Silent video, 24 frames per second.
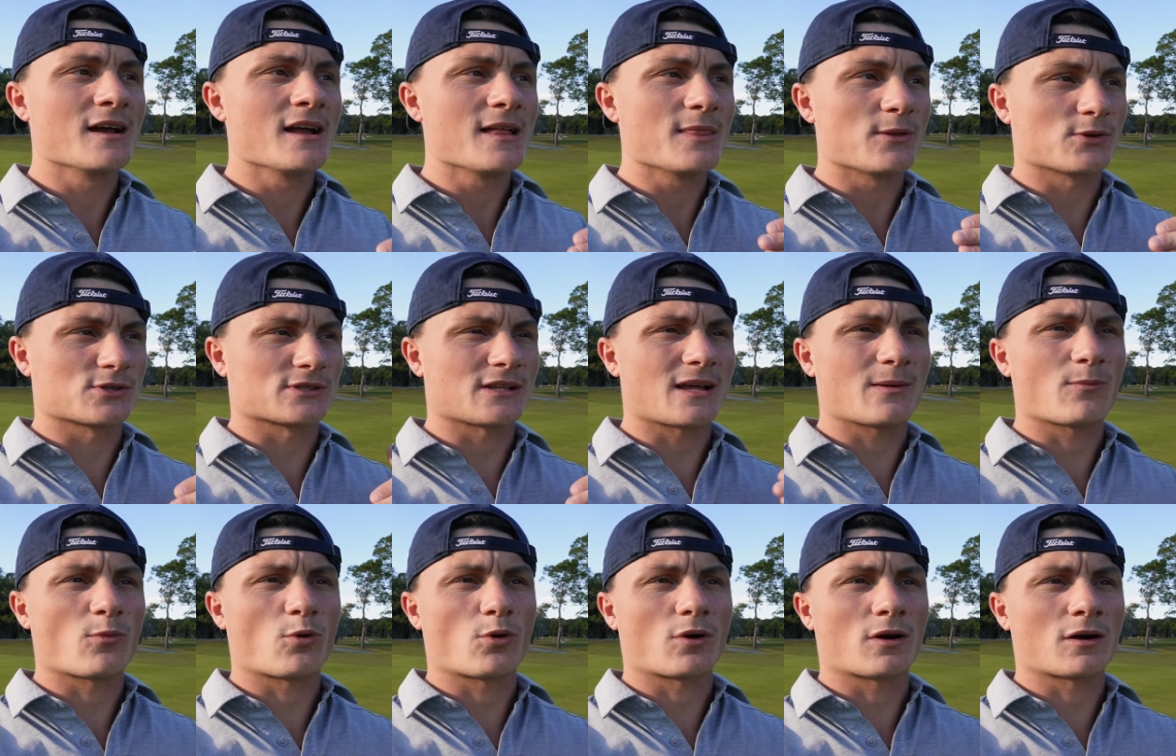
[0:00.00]
There's a lot
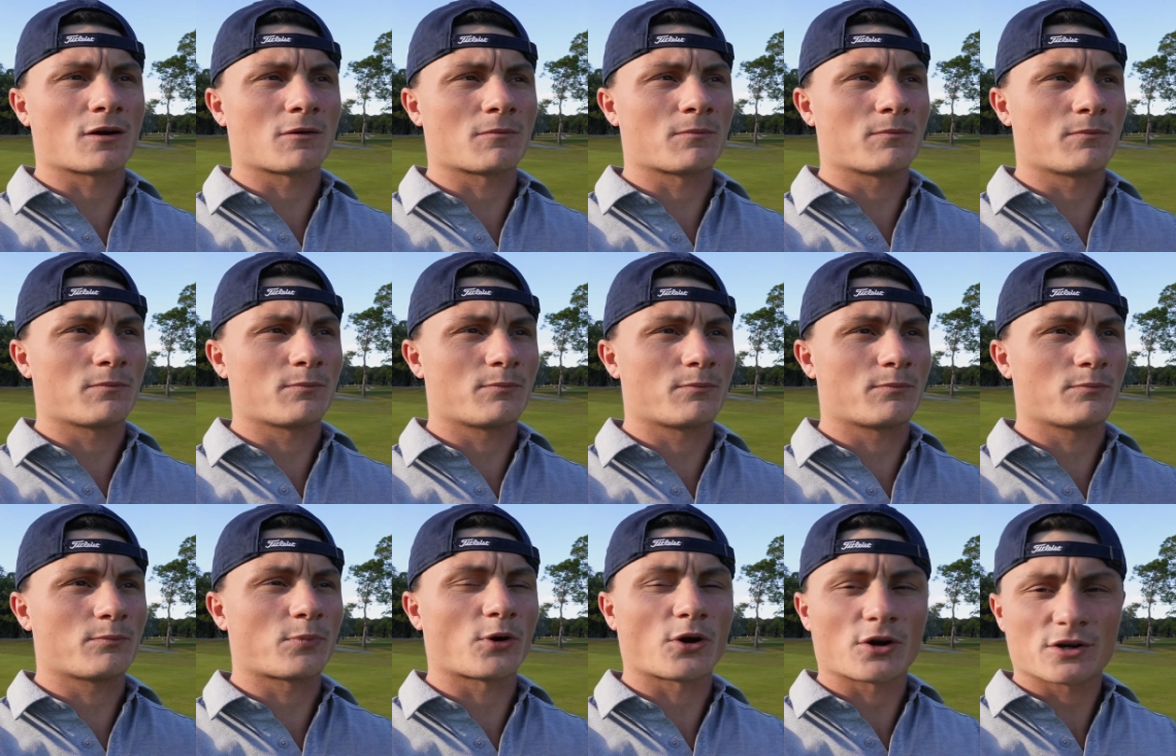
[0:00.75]
more
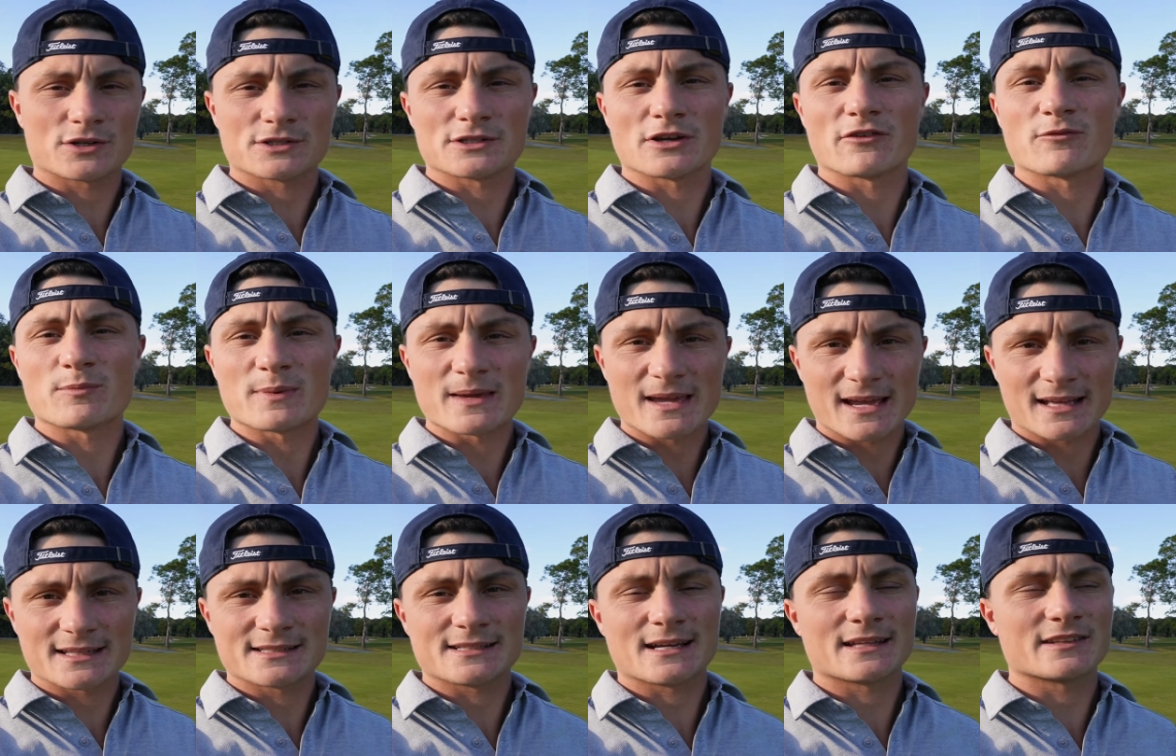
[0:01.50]
perks of being
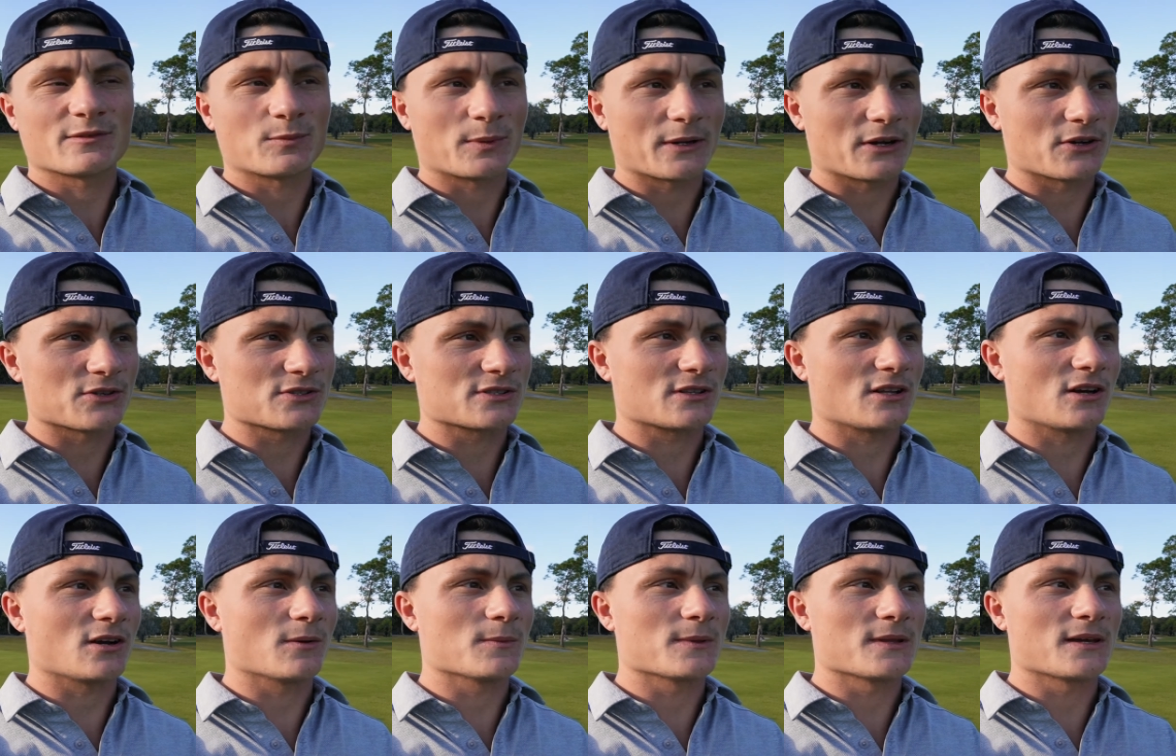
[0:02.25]
inside the players
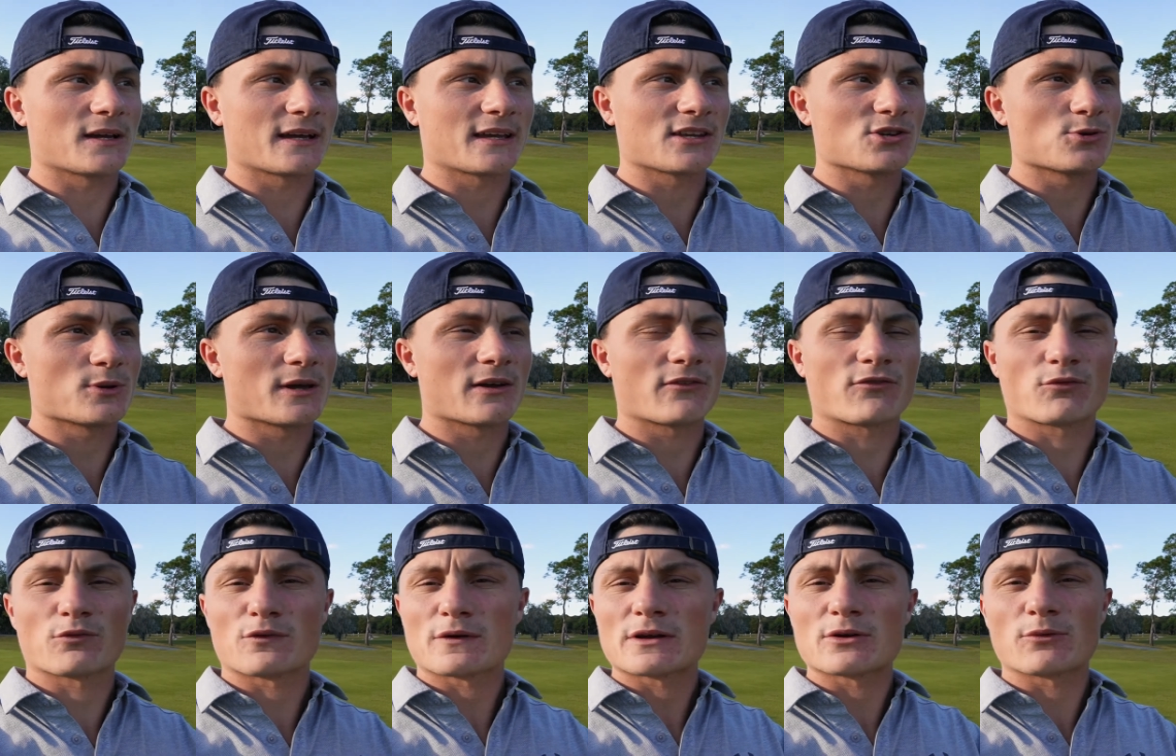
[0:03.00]
club that you get
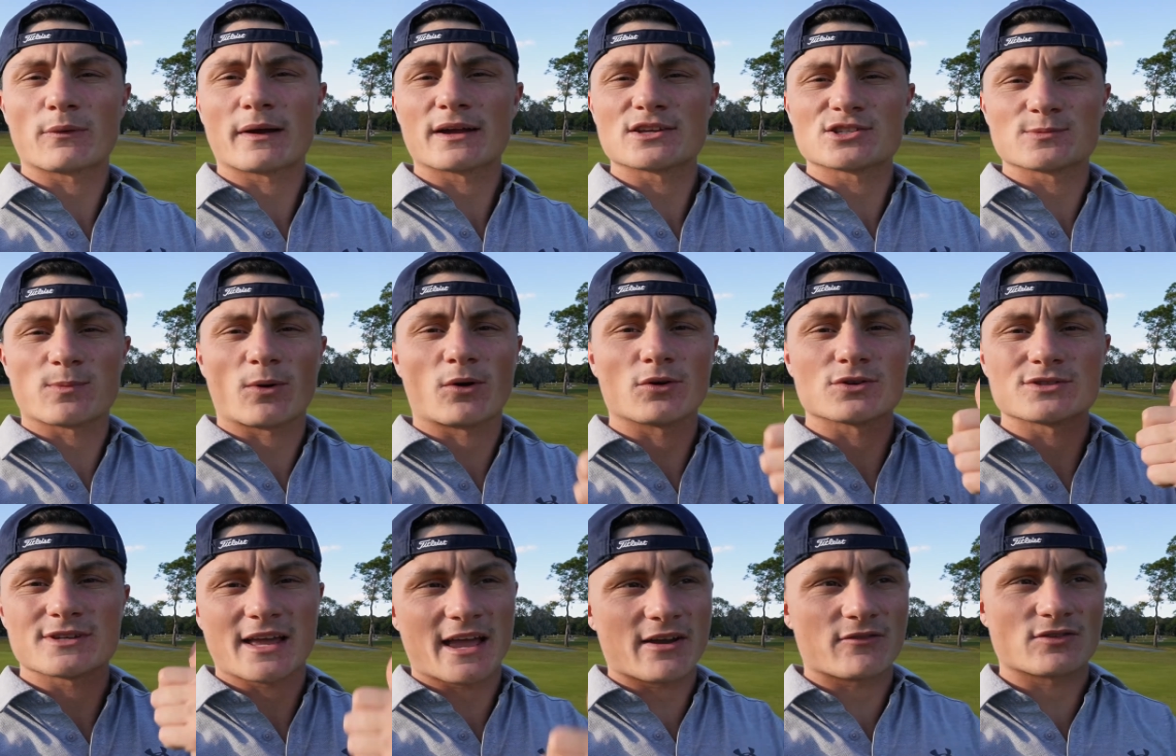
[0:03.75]
free range
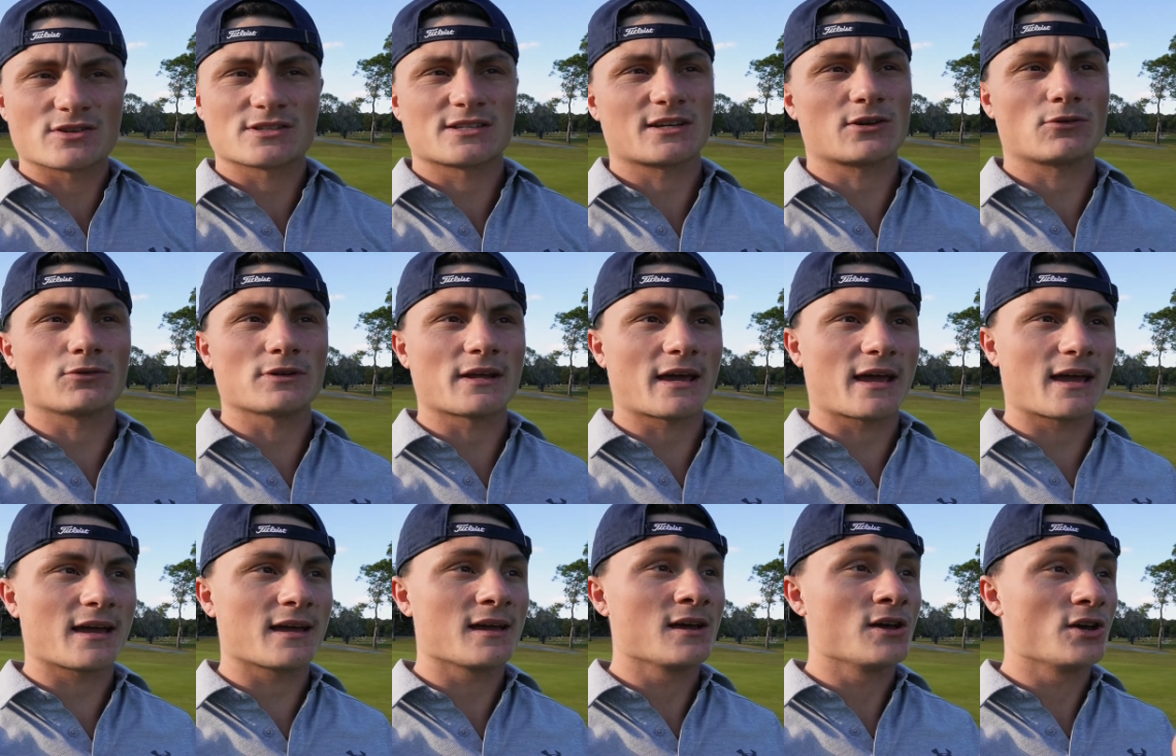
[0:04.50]
balls every single
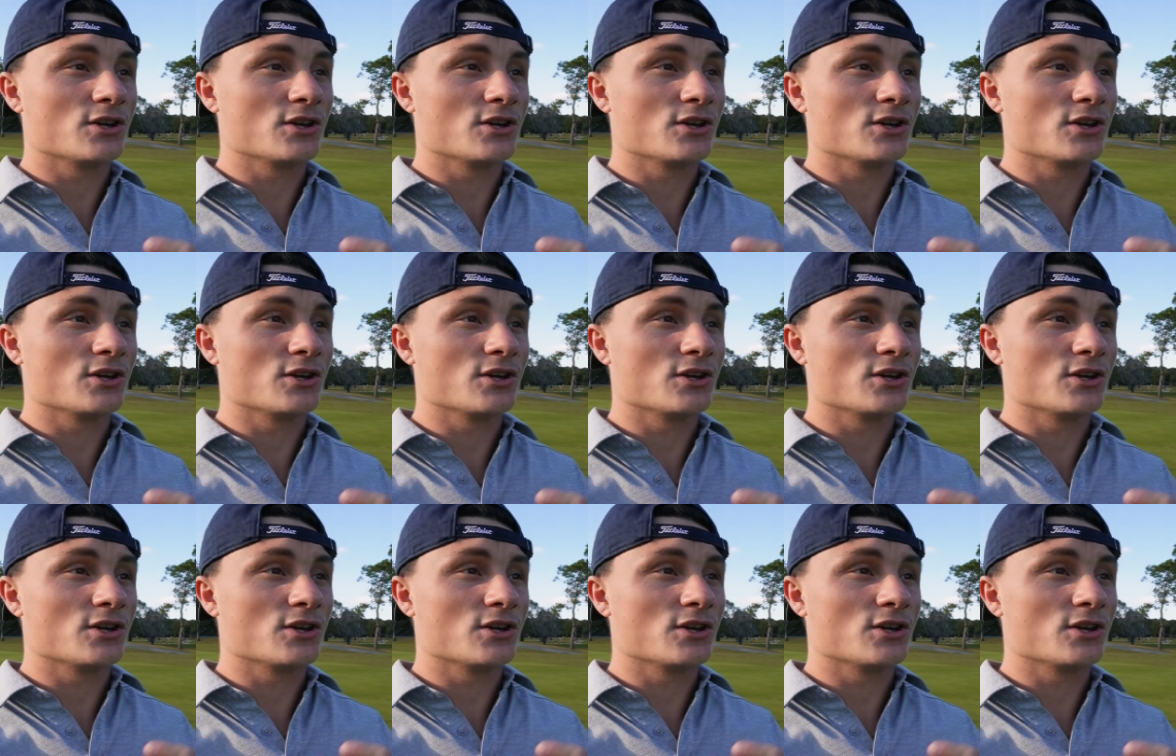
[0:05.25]
day